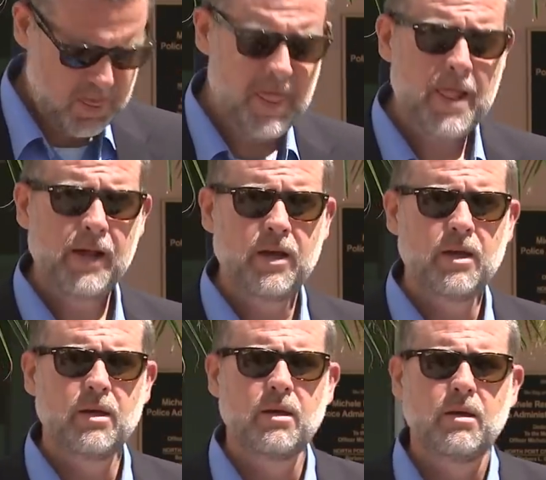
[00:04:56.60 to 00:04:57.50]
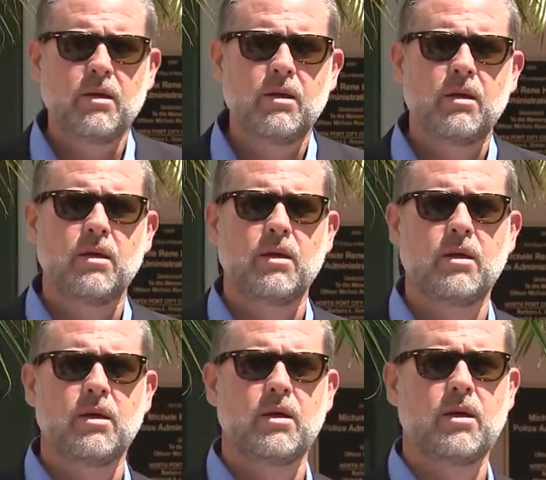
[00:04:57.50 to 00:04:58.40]

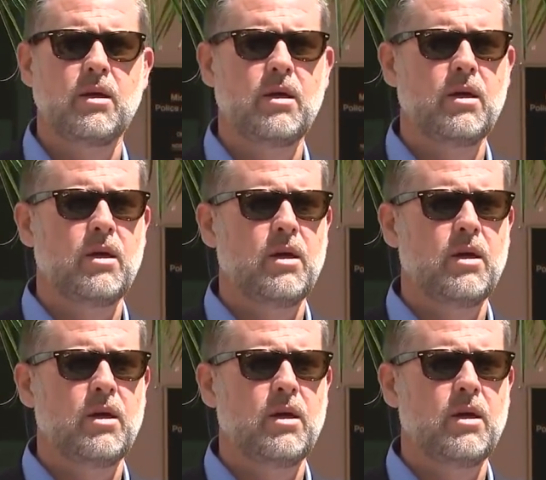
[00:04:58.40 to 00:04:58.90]
(silence)